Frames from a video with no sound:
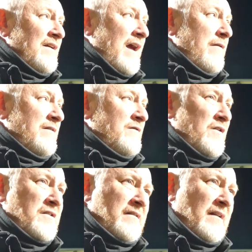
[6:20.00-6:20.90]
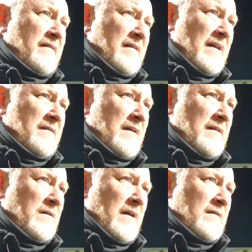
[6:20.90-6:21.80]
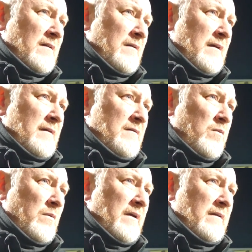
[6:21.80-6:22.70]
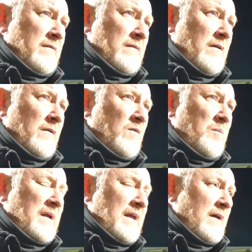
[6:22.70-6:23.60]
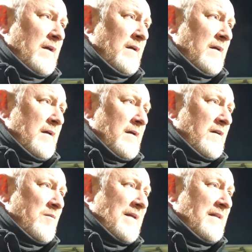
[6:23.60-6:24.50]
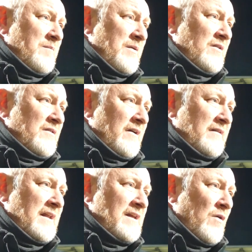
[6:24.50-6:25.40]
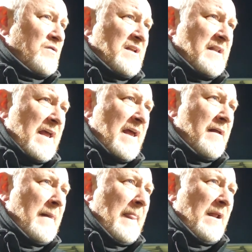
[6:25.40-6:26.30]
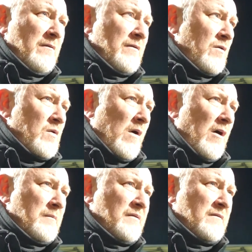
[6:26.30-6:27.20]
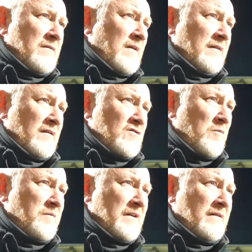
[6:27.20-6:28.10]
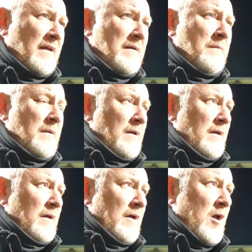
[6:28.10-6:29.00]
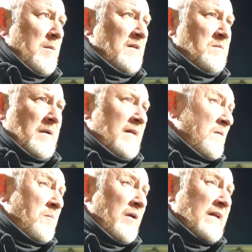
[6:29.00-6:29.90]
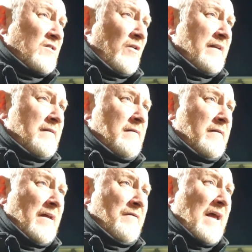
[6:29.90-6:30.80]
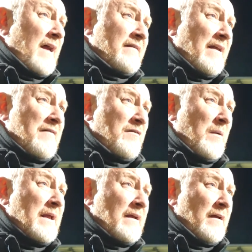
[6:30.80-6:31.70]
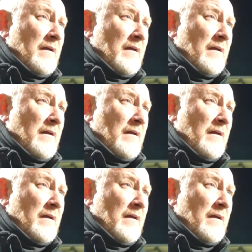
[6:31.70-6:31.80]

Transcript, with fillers: Harry's versatility is is is a is is you know, to be uh, commended because, like I said, he goes in there, no qualms, does his job for the team, um, and he's and he's a pretty solid seven out of ten every week.